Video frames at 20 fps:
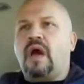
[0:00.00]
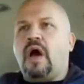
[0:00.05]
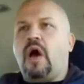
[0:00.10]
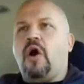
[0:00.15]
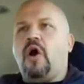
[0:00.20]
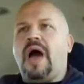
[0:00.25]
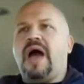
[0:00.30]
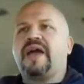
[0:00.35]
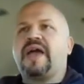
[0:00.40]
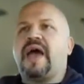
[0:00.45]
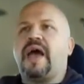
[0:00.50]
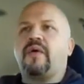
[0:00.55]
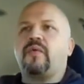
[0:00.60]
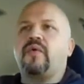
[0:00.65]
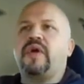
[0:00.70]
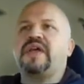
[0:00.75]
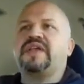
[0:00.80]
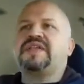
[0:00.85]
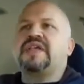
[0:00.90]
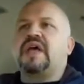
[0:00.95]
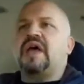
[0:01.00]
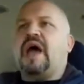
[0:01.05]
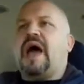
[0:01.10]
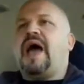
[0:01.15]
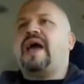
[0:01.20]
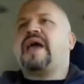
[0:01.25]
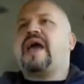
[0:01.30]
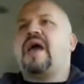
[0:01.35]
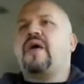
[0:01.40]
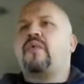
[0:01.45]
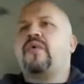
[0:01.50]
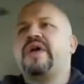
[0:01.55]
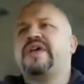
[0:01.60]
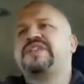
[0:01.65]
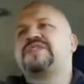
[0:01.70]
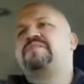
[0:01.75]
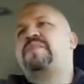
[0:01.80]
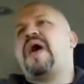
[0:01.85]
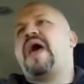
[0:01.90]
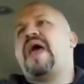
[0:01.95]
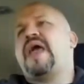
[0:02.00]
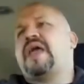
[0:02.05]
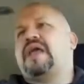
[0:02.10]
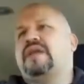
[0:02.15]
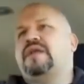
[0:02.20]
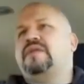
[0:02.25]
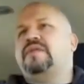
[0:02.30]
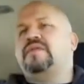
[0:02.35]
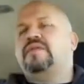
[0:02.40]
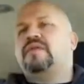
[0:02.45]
Oh, I got wrist pain.